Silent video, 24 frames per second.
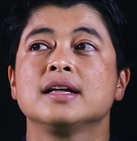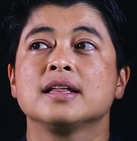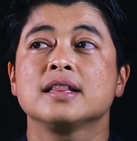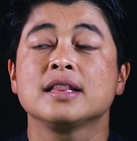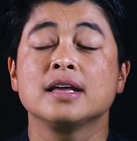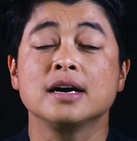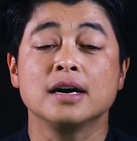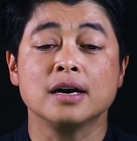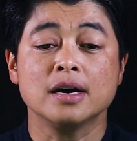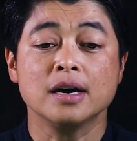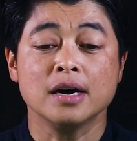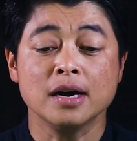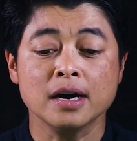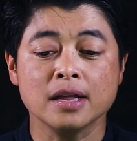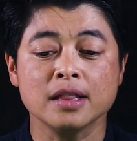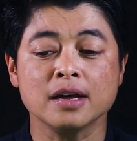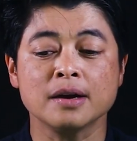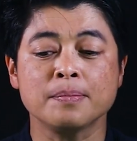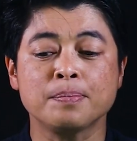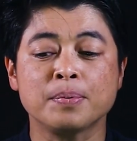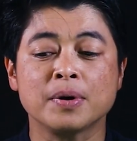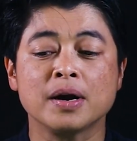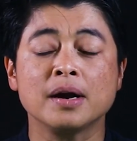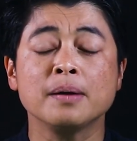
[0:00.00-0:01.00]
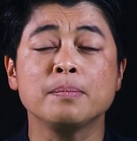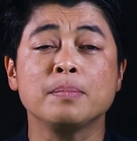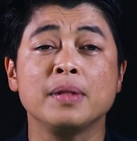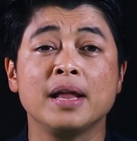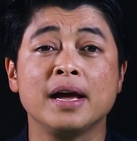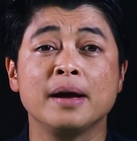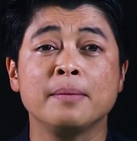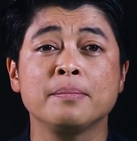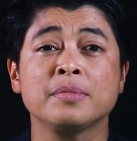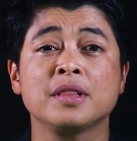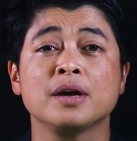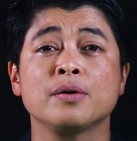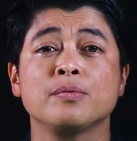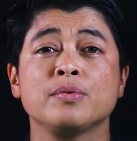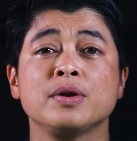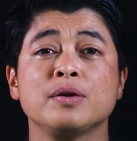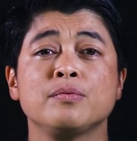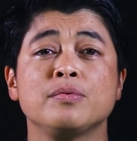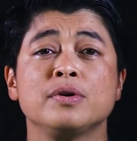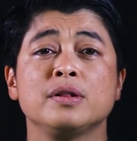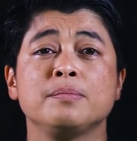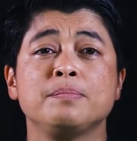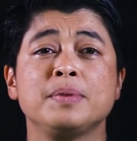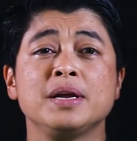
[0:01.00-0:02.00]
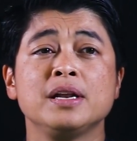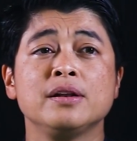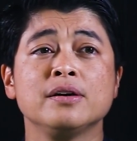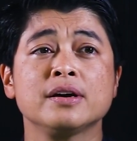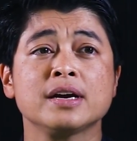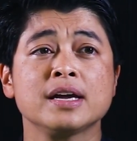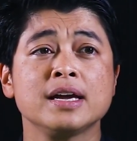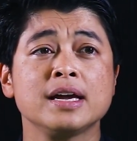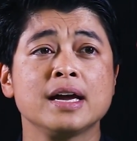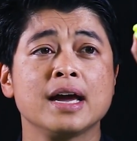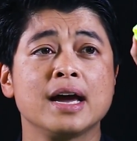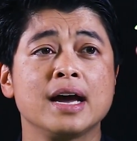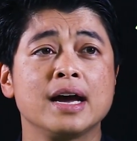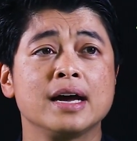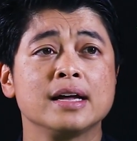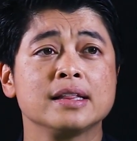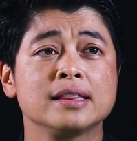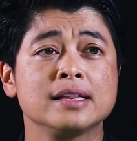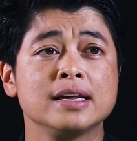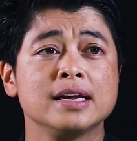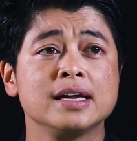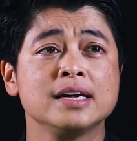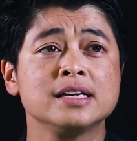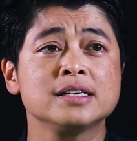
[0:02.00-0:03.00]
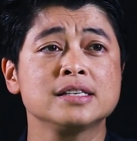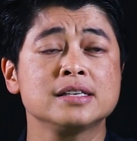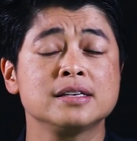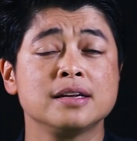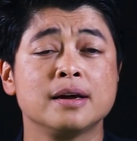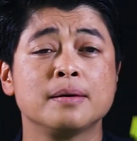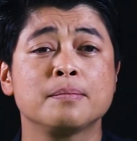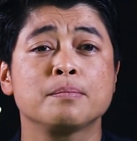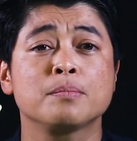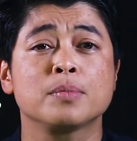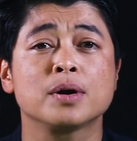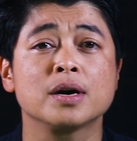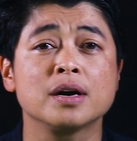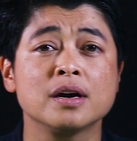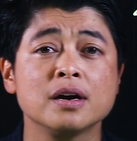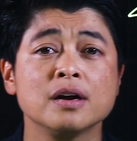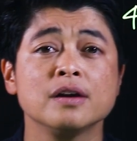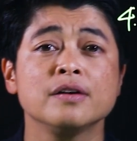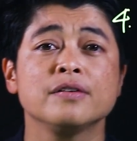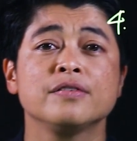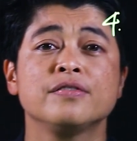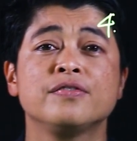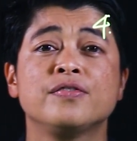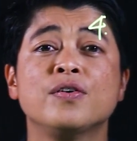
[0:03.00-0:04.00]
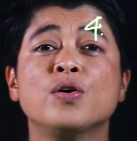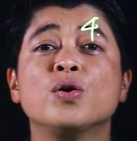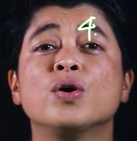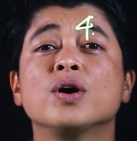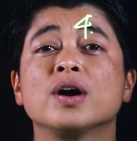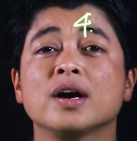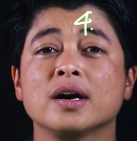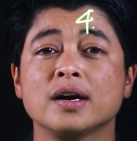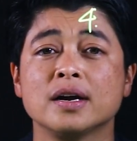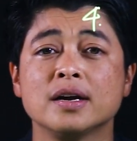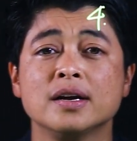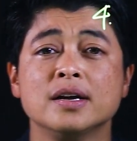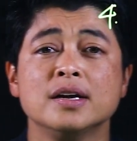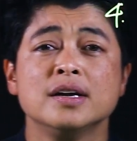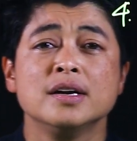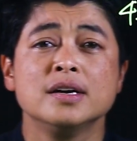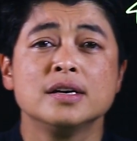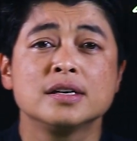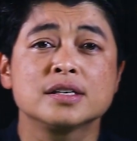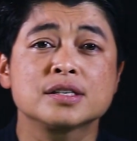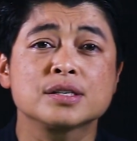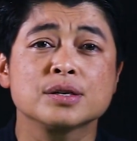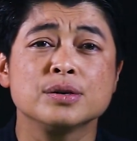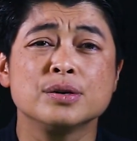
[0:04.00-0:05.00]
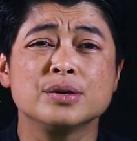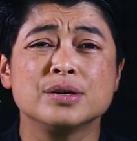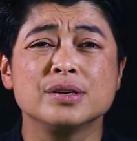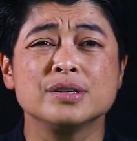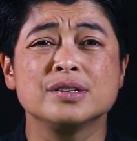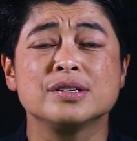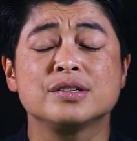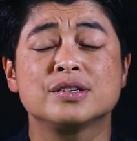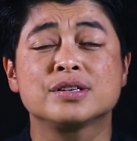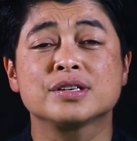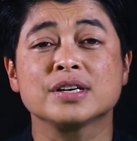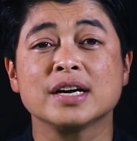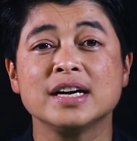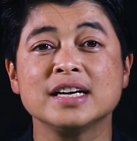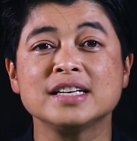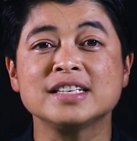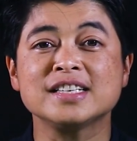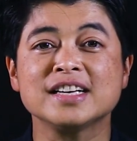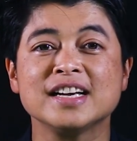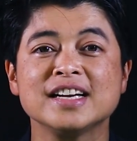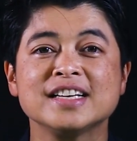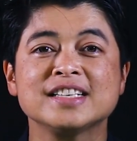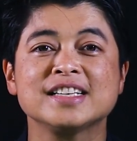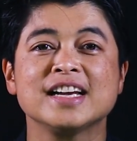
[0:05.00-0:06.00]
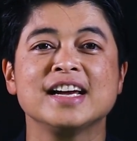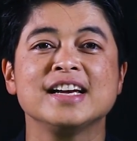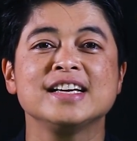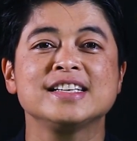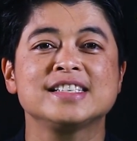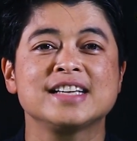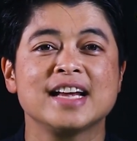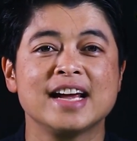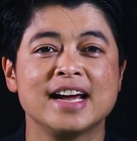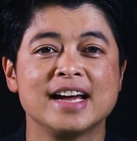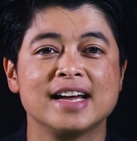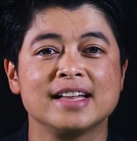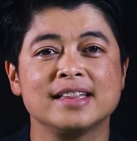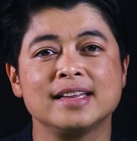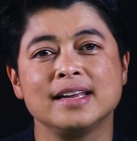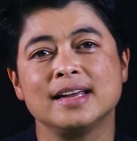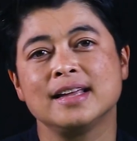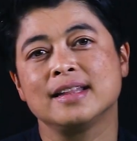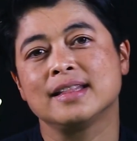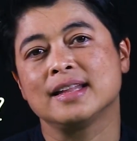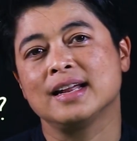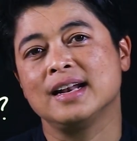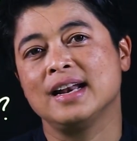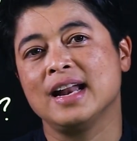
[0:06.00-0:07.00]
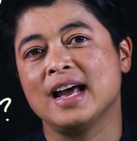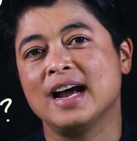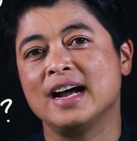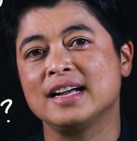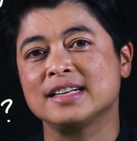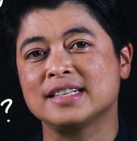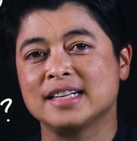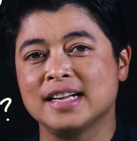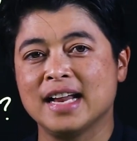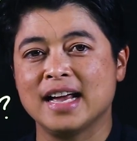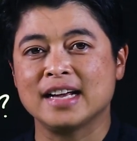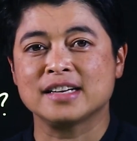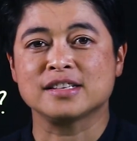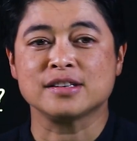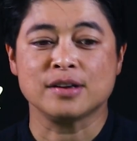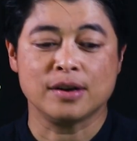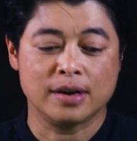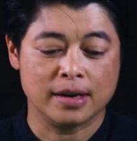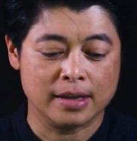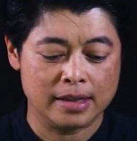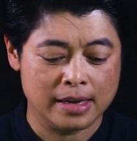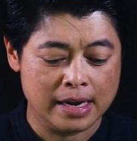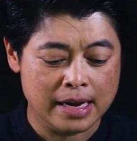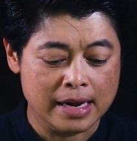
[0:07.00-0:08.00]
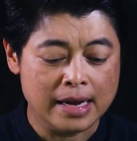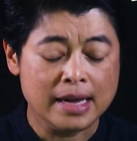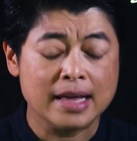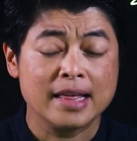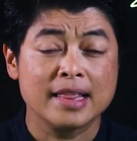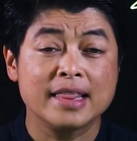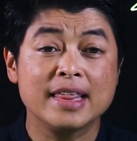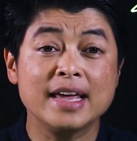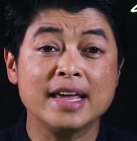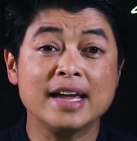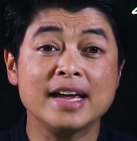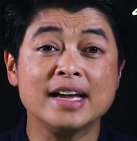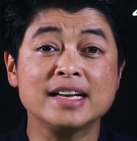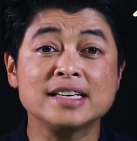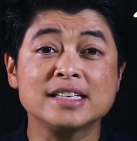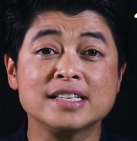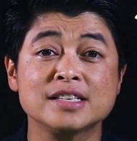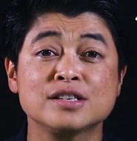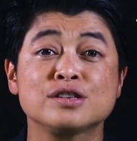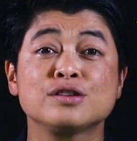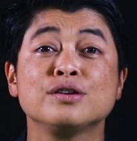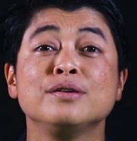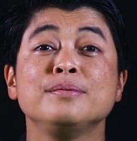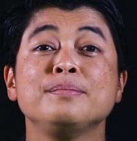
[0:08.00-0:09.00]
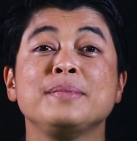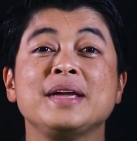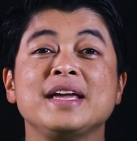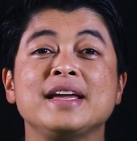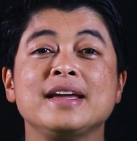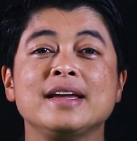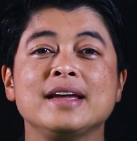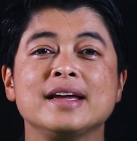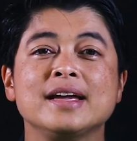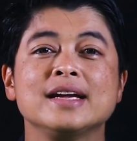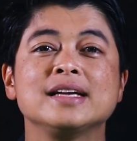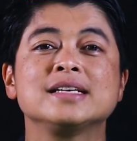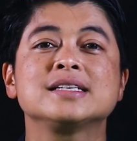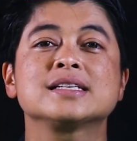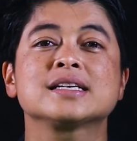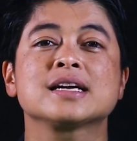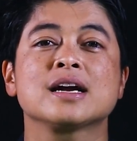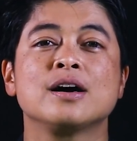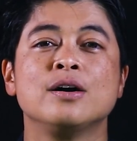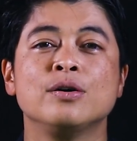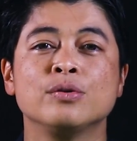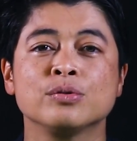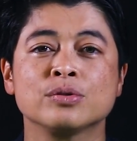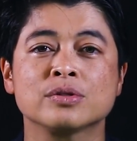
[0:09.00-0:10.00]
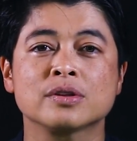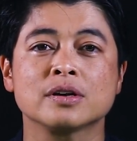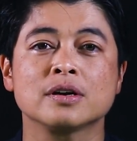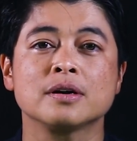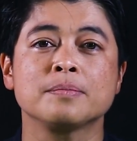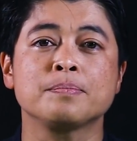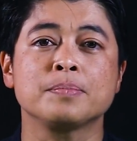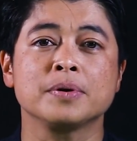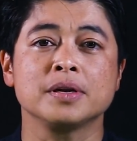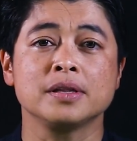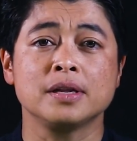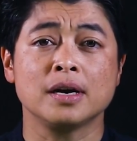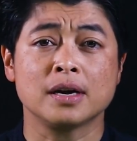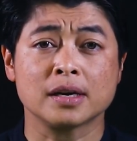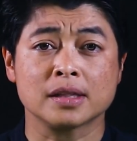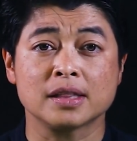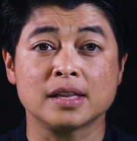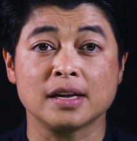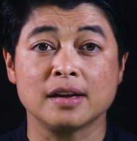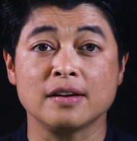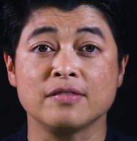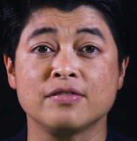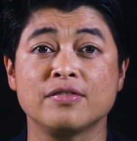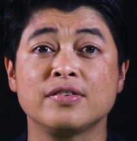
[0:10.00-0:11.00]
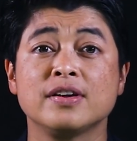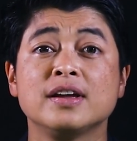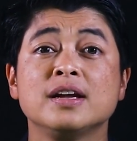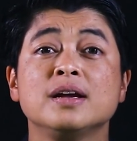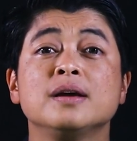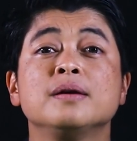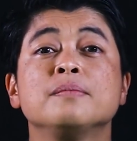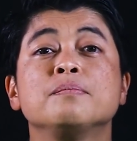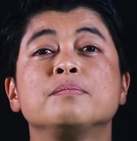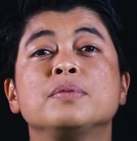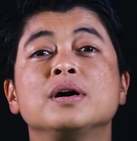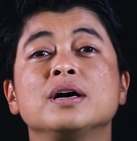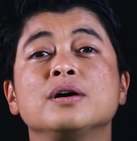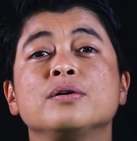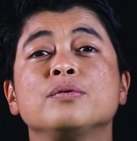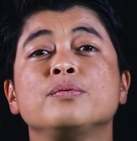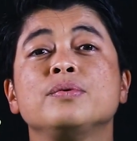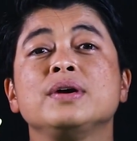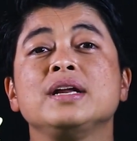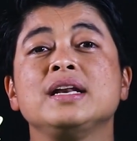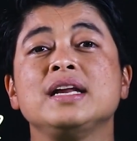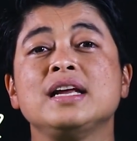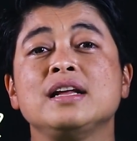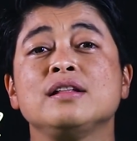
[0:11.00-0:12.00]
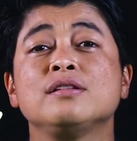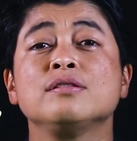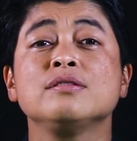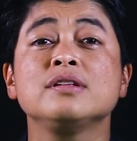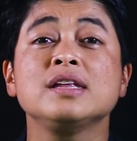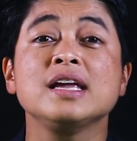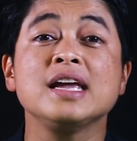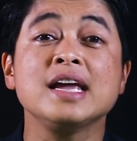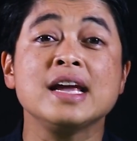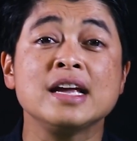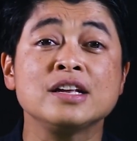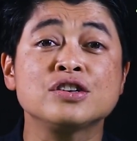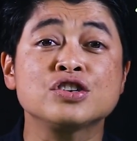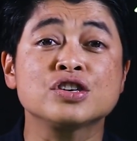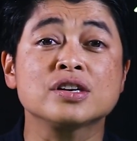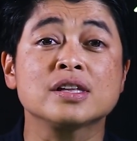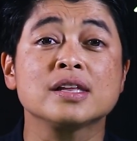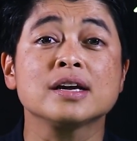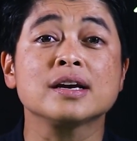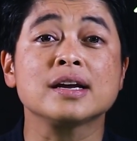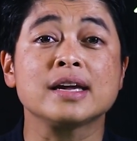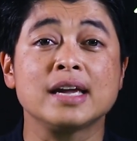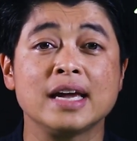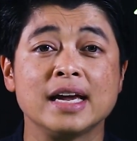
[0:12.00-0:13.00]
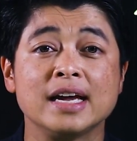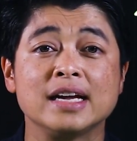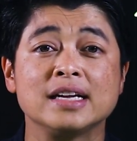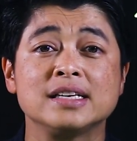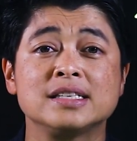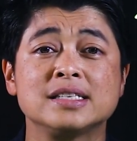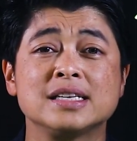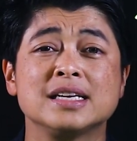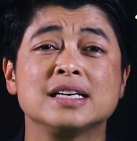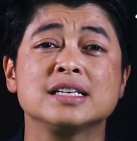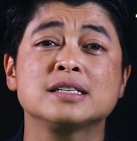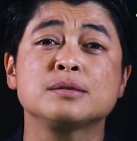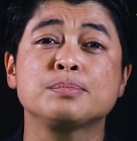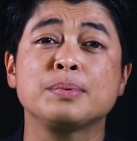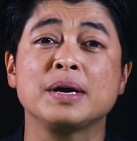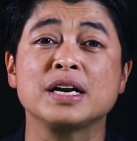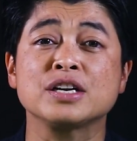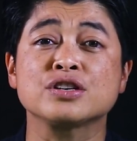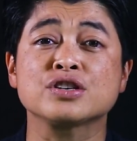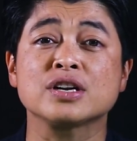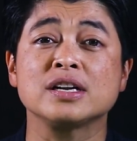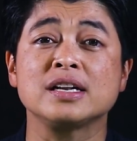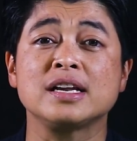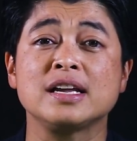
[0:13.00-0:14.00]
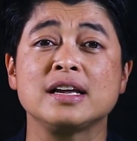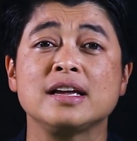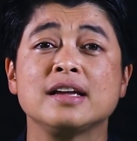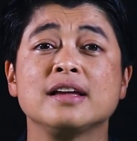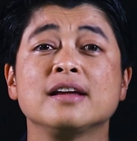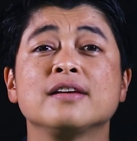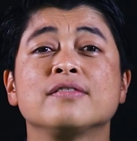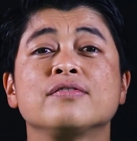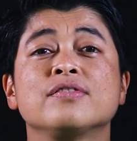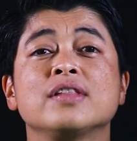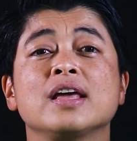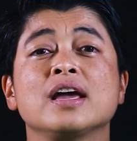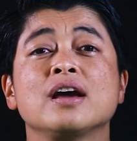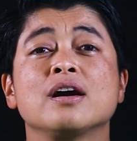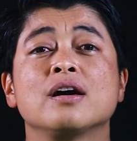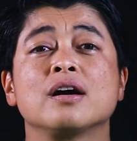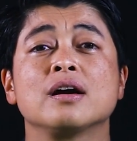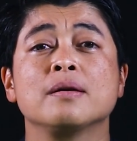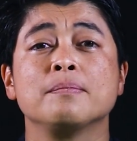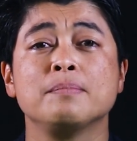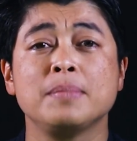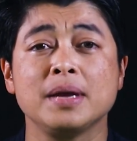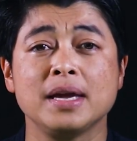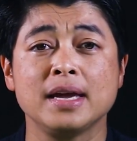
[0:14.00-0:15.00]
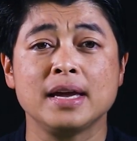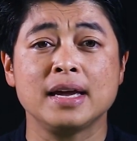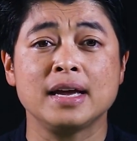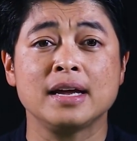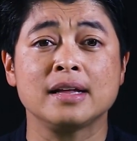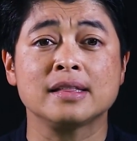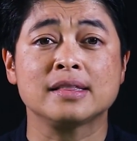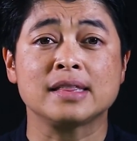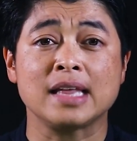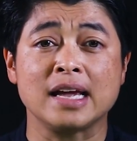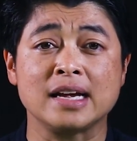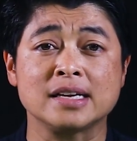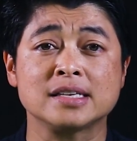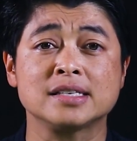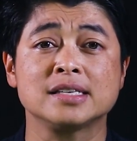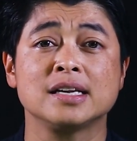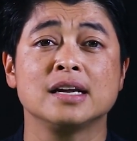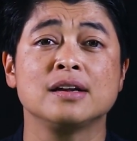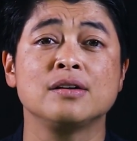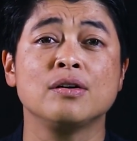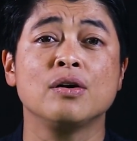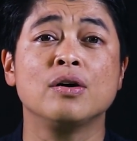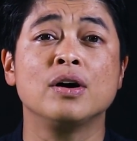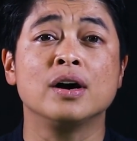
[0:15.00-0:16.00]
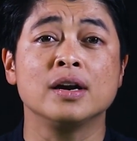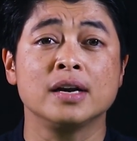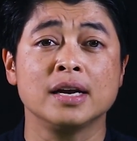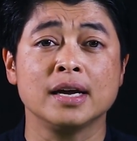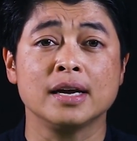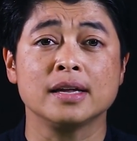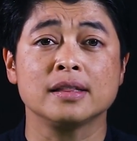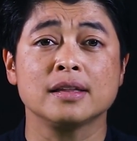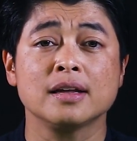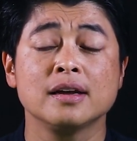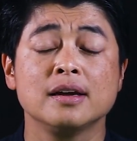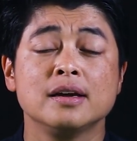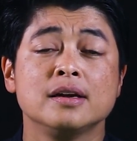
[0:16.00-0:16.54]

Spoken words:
The other problem that we will be looking at is number 4. So just as I said in the last lesson, this to me is counterproductive. But we need to teach the kids, especially if they are being tested on it.